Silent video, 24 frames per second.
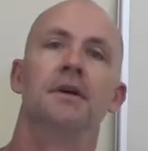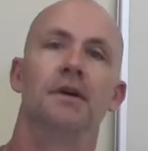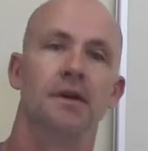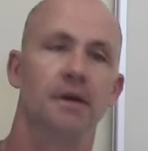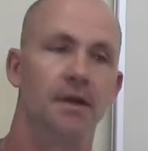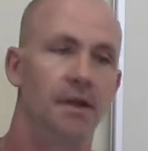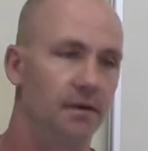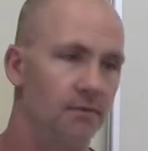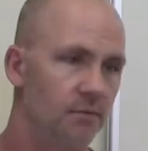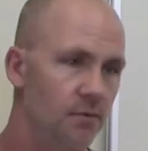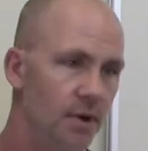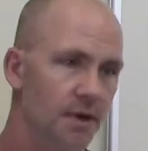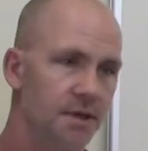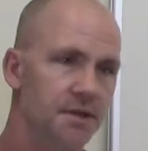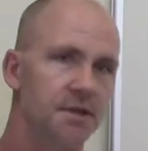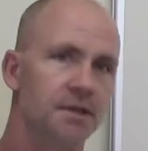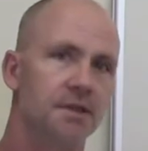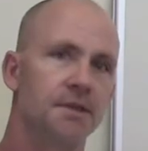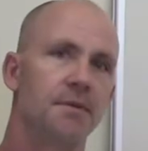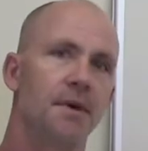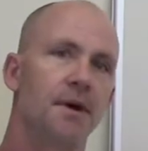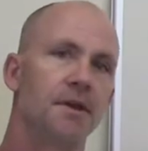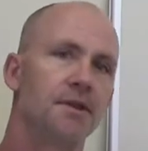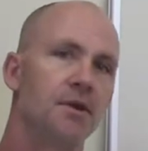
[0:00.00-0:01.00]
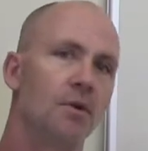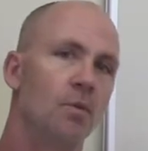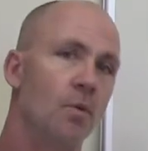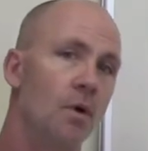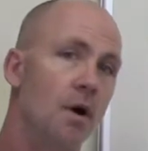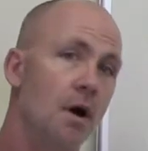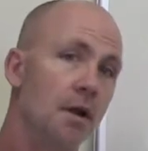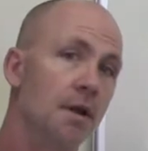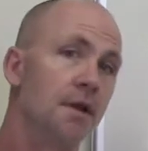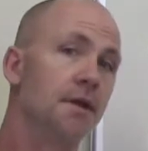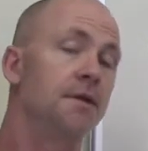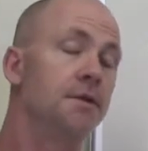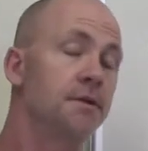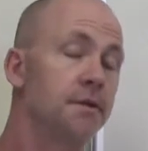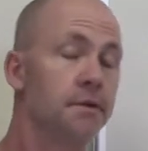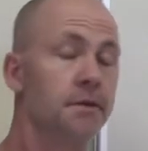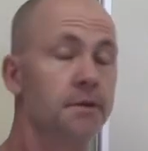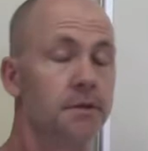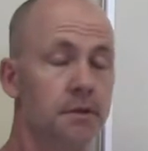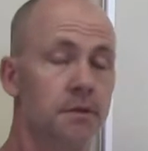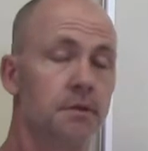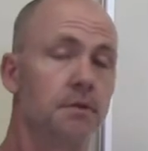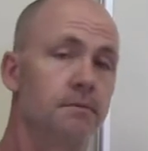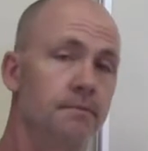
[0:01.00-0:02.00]
They have questions about the wallets,
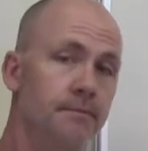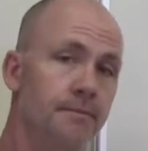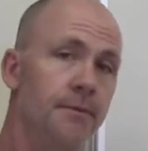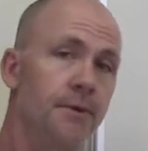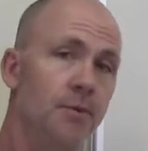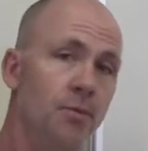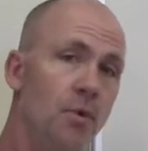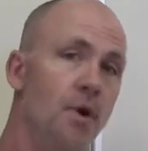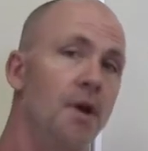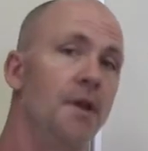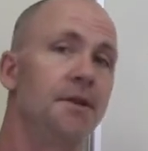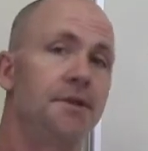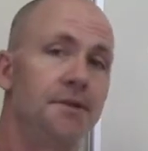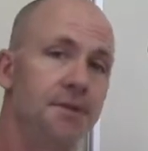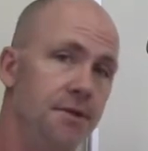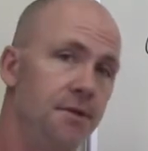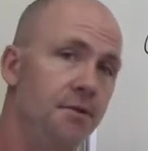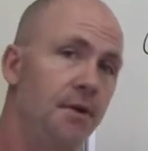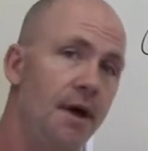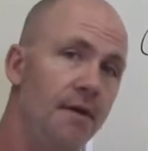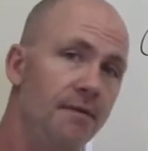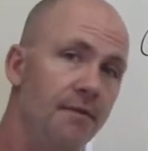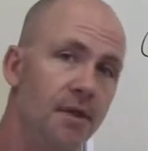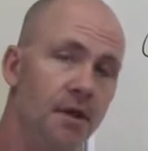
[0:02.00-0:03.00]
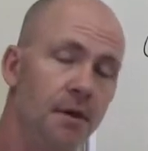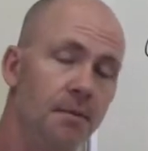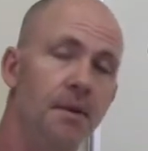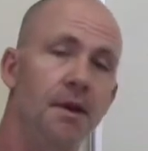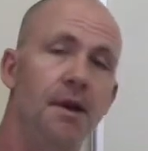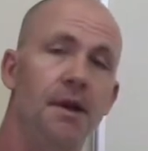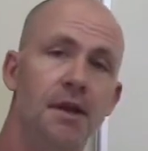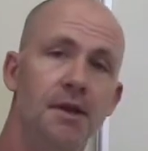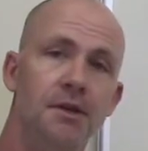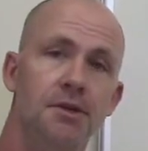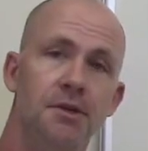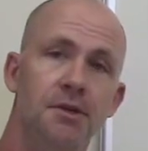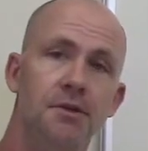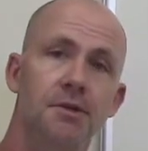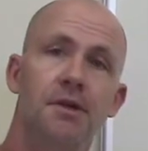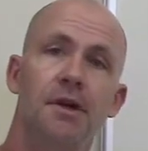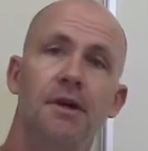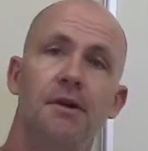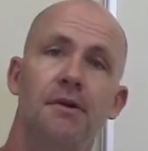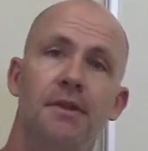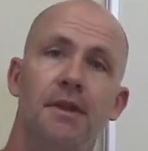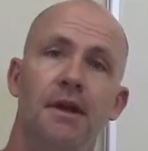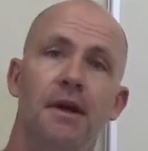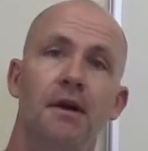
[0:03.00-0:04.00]
because the wallets do have a little bit of issues
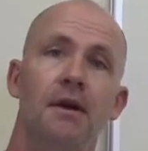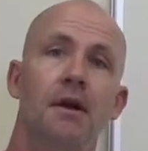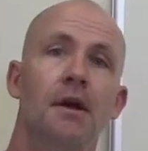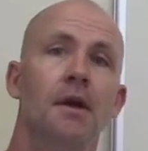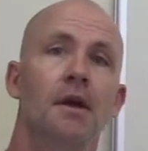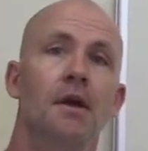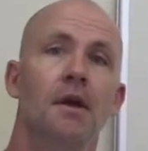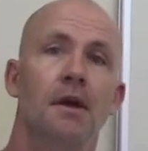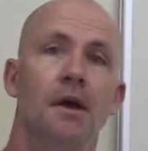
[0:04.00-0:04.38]
here and there.